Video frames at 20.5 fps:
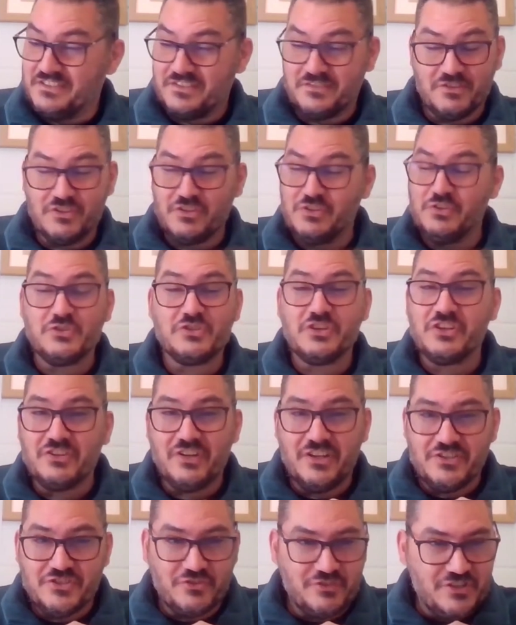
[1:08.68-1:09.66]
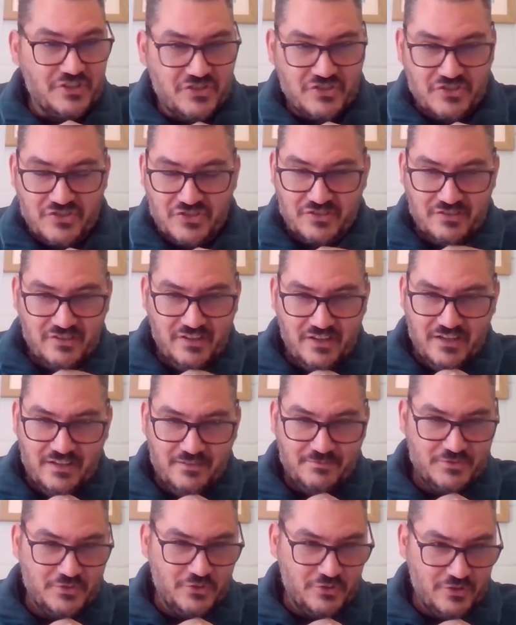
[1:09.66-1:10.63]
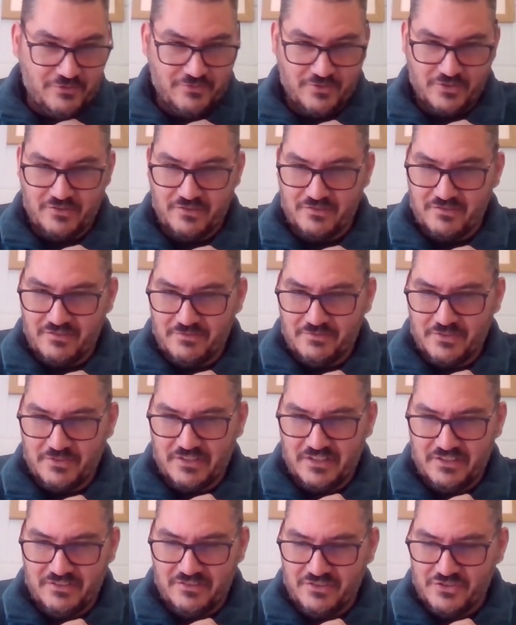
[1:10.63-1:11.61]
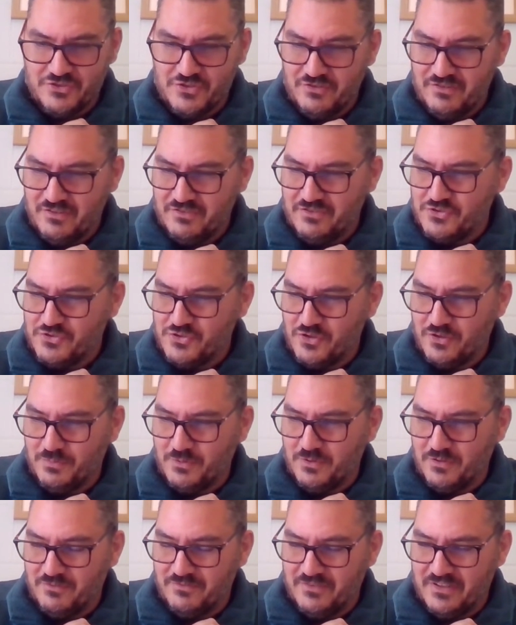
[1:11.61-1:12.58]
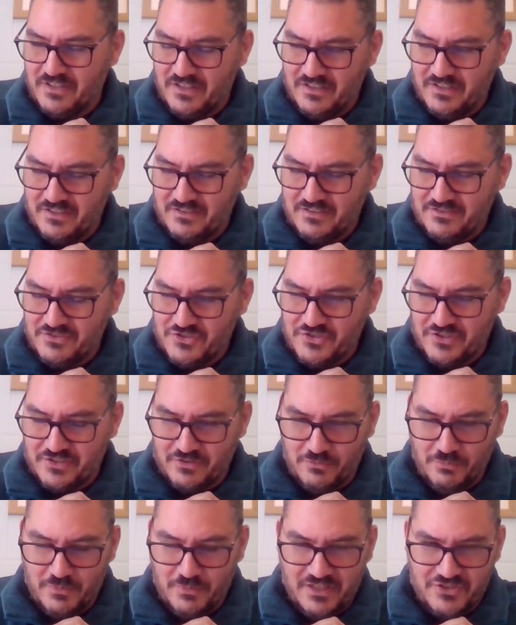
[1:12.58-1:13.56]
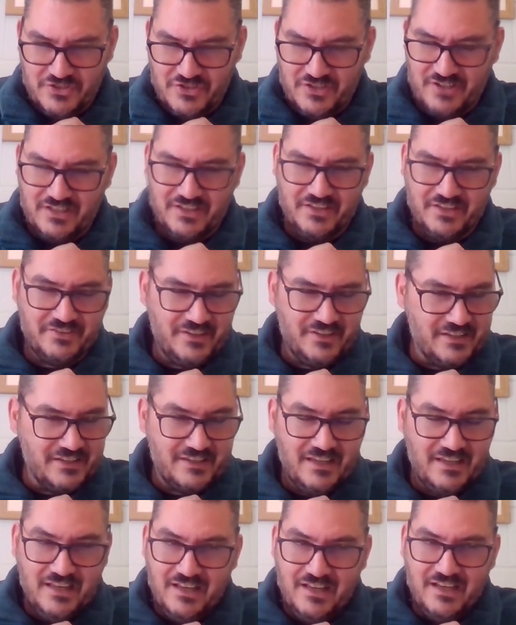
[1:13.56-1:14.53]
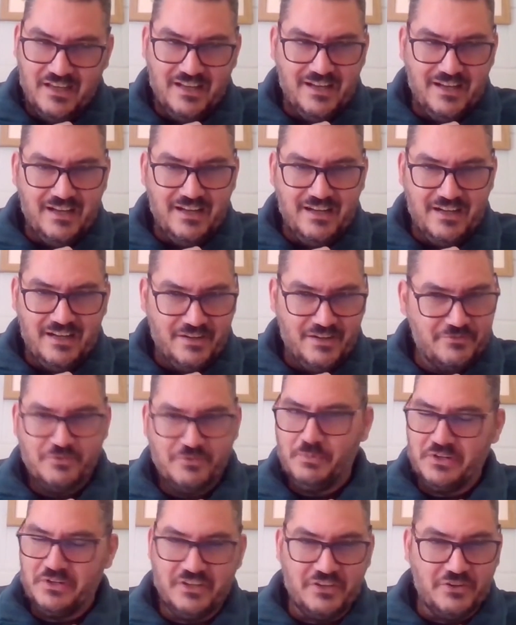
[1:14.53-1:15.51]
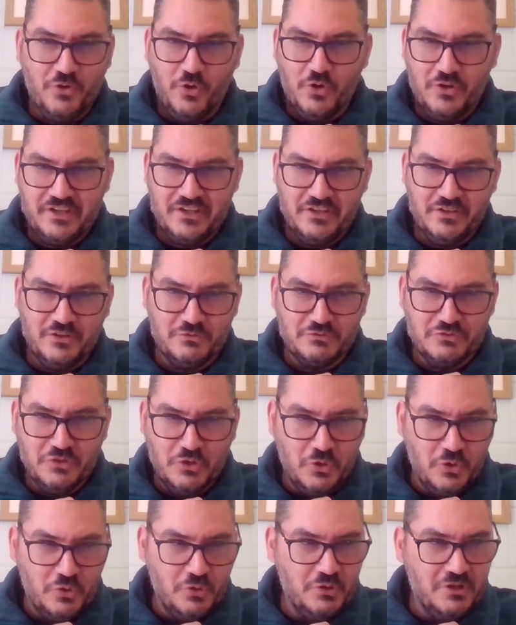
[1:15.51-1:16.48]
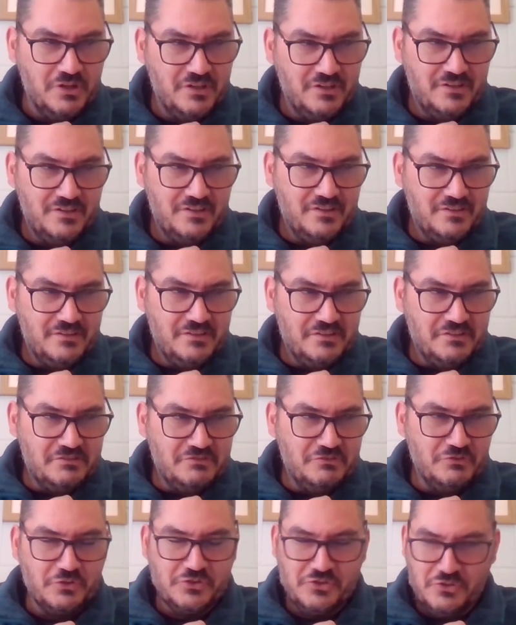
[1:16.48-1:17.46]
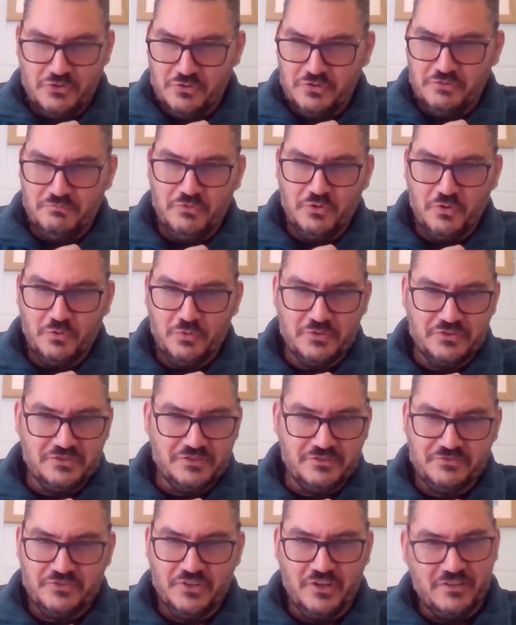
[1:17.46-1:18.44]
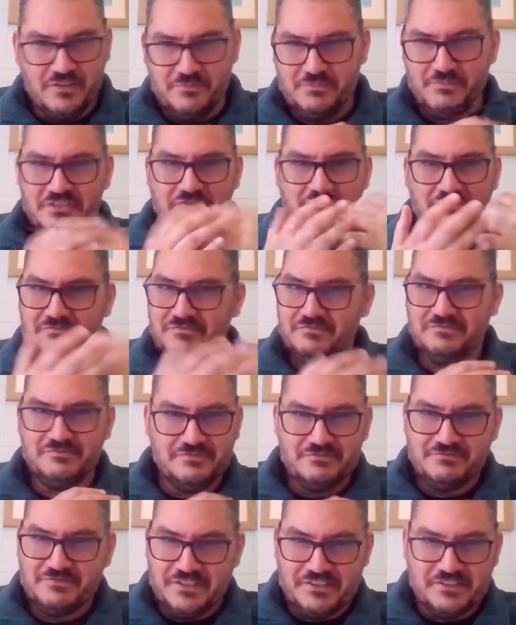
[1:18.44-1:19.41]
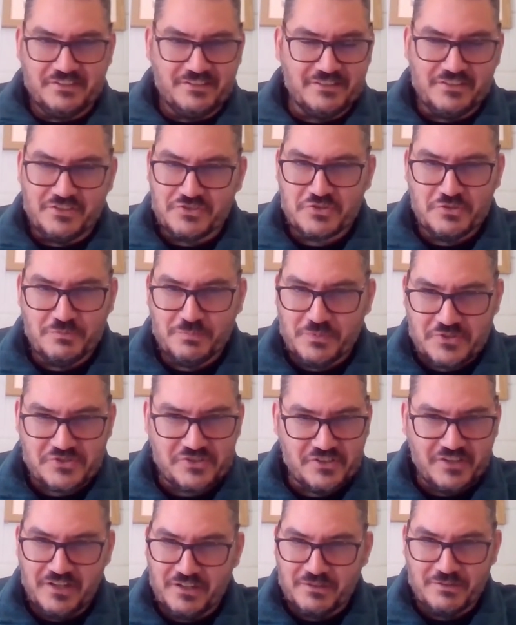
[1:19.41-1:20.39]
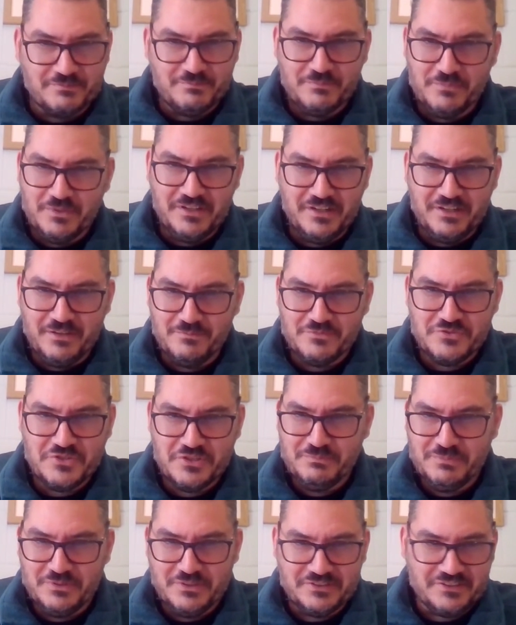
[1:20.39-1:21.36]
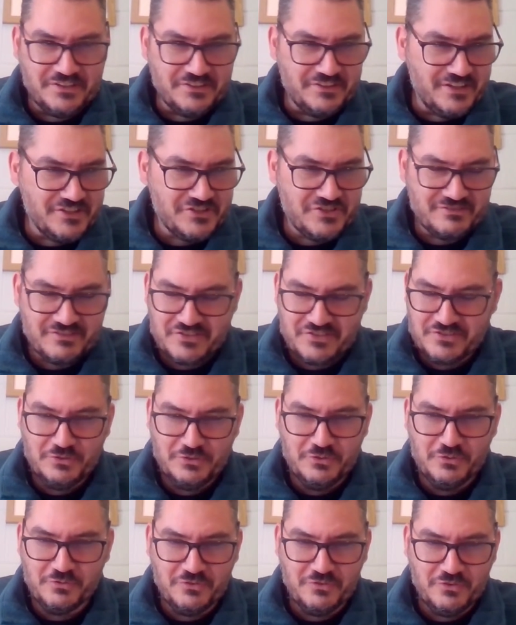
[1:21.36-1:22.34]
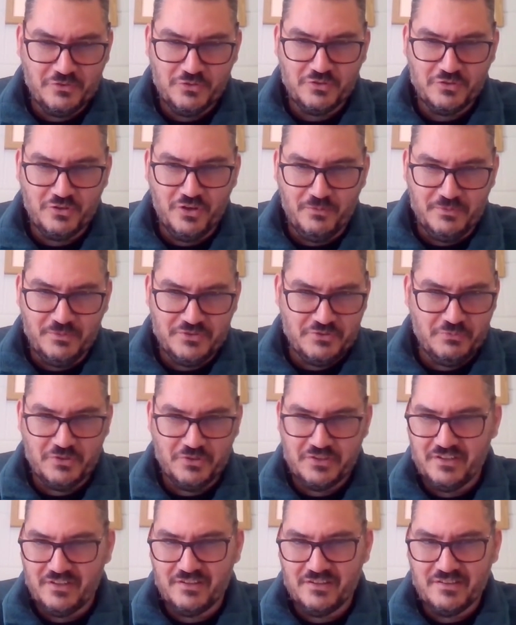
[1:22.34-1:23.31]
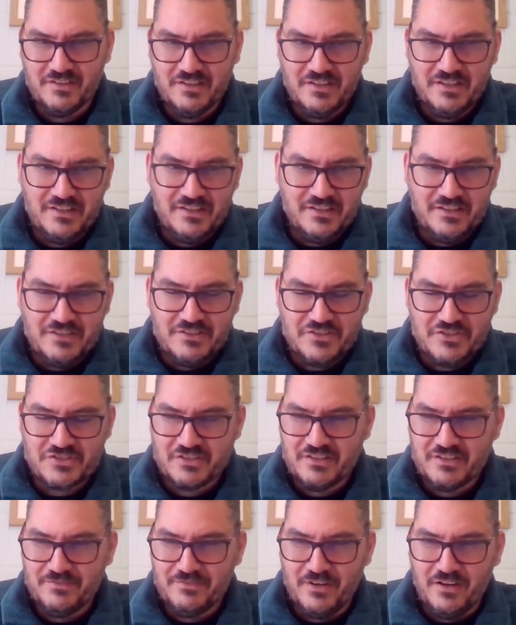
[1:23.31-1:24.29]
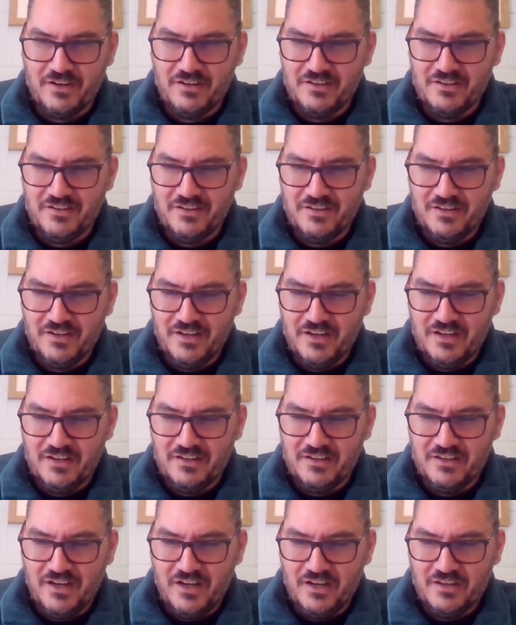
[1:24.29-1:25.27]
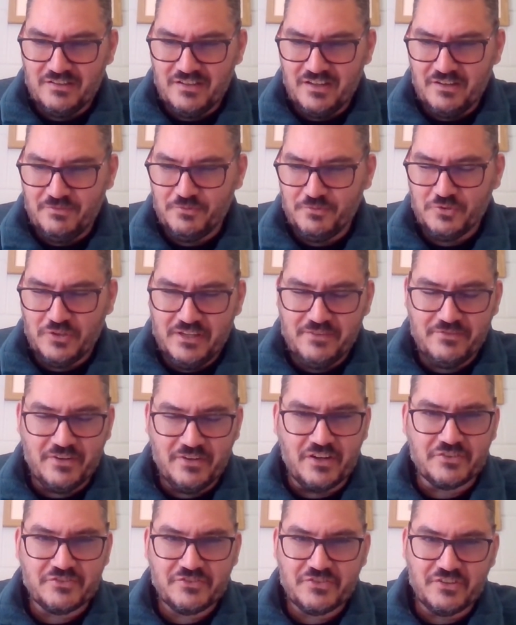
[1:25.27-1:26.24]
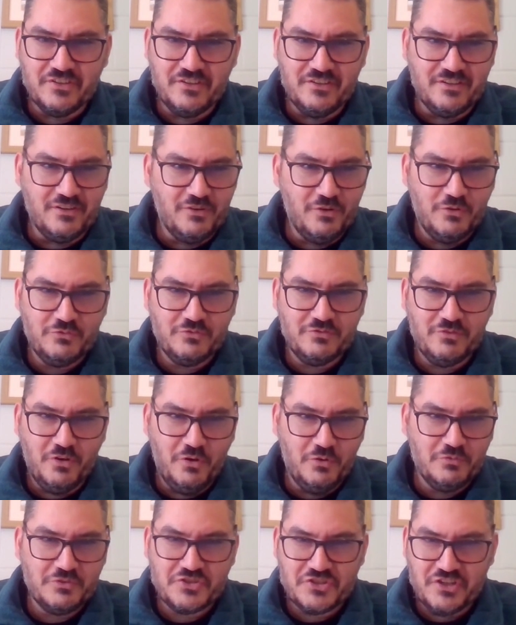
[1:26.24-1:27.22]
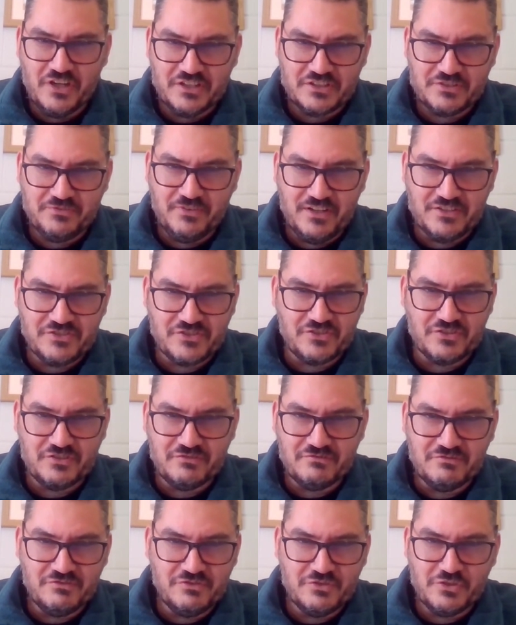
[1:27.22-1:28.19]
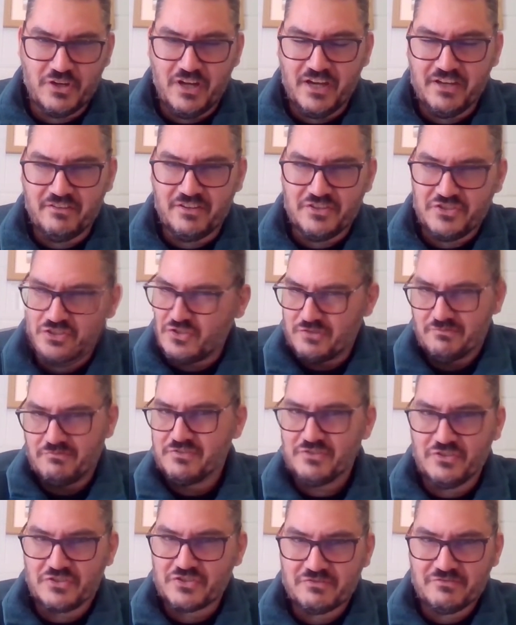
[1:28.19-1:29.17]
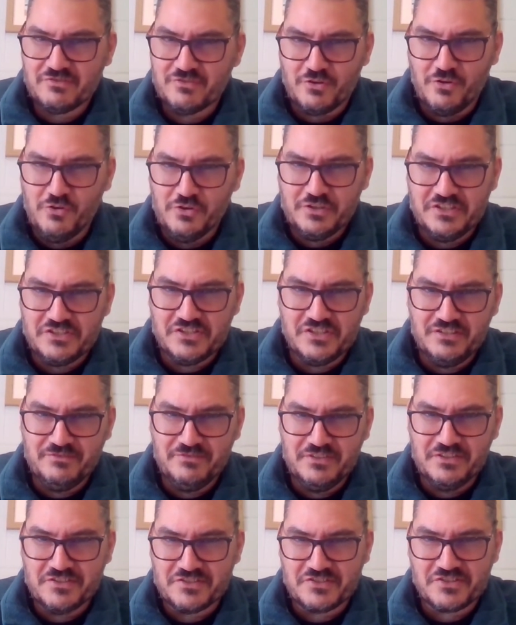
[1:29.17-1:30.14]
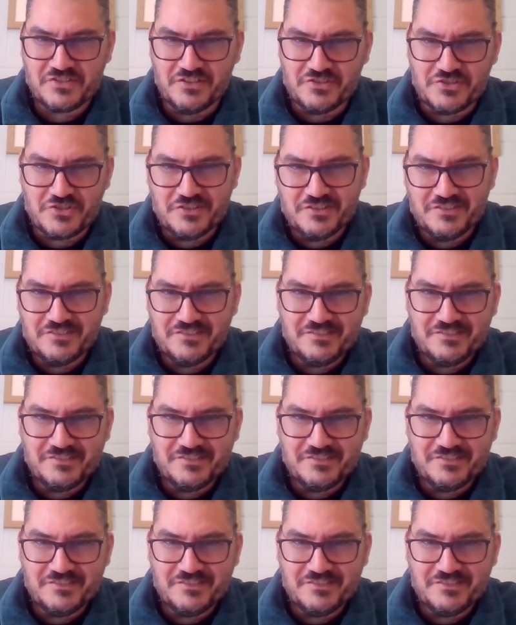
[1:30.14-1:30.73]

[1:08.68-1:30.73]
it's huge congratulations to you for getting the job of general manager, and I think everybody in hockey will know you and know what you've done. I mean, literally a superstar, GB internationals, the whole lot. But do you want to just give a flavour to all the Sharks fans, your highlights, your hockey CV as such?